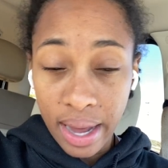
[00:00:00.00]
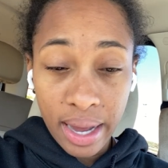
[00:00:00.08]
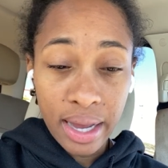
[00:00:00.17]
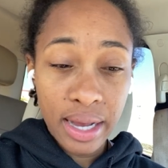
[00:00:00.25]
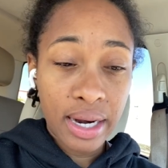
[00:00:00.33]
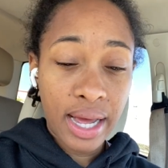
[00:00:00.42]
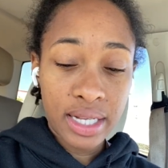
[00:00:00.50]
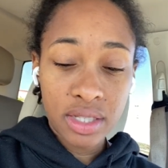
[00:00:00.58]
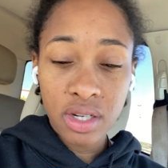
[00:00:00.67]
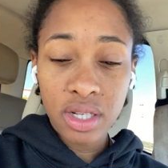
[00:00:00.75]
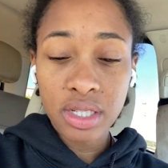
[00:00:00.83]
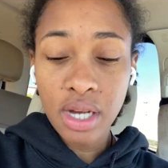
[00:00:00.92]
And I
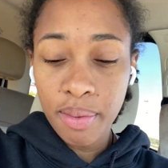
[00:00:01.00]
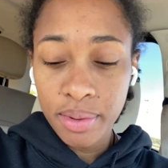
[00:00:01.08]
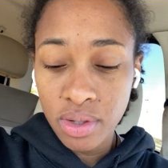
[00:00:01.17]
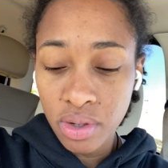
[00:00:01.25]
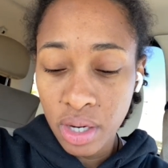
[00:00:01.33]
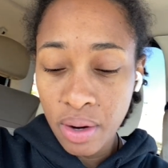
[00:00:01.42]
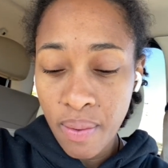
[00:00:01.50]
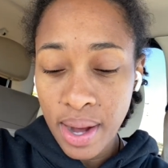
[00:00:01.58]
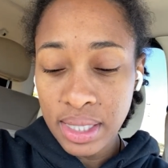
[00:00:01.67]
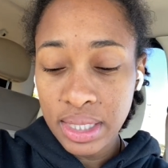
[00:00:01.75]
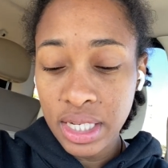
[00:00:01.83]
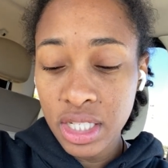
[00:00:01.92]
took this opportunity
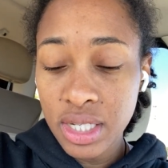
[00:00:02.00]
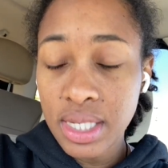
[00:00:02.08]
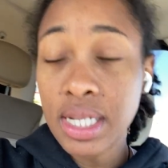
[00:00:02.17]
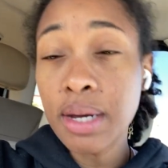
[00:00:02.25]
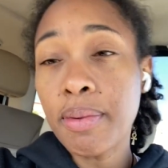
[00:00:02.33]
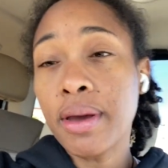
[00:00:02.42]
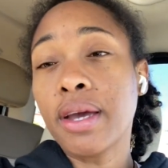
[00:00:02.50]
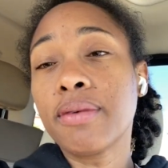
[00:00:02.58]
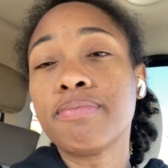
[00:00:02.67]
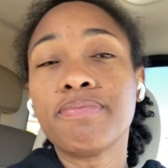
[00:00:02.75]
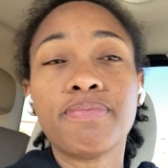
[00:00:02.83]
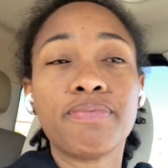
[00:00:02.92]
while Sage is
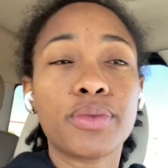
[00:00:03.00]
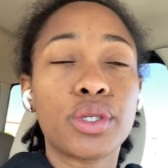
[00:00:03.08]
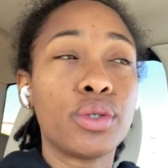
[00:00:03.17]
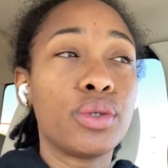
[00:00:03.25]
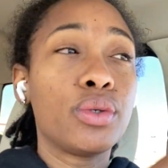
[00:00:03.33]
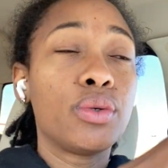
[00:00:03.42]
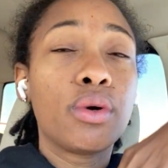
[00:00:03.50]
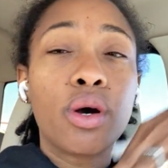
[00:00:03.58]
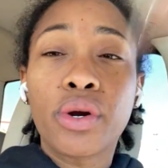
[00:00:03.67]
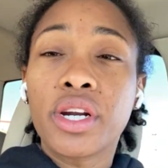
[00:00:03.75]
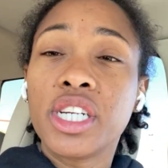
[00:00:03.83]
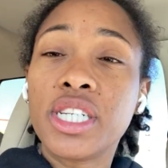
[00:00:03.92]
sleeping to
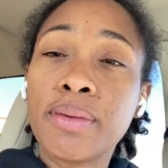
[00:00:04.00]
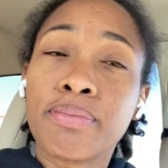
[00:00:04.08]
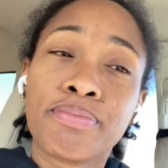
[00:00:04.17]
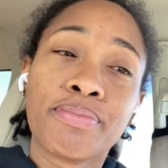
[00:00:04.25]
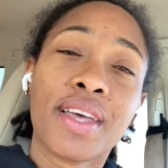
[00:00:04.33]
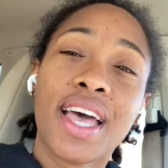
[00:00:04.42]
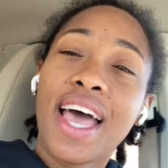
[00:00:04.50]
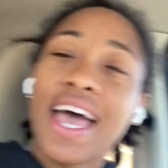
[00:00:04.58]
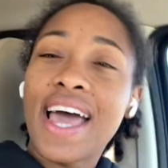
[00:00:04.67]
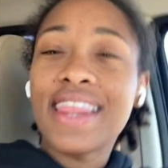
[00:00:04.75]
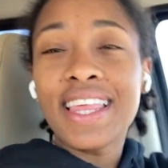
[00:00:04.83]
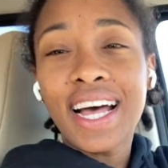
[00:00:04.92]
go to the gym.
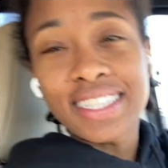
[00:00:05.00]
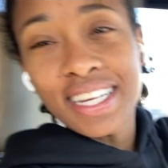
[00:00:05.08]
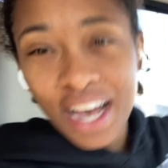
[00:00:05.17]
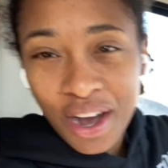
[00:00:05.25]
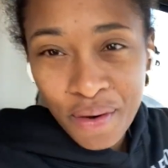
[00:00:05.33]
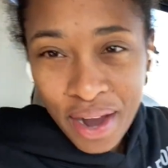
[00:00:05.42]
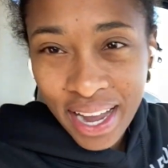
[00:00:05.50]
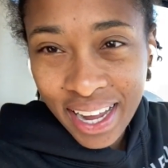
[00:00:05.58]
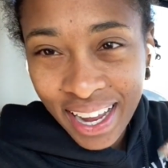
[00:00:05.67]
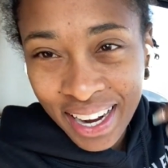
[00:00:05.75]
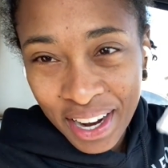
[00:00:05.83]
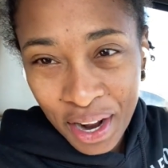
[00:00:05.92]
And that's how I
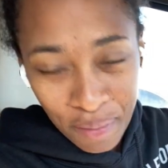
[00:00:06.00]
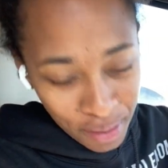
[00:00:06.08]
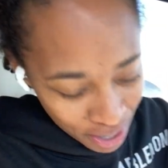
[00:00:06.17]
ended up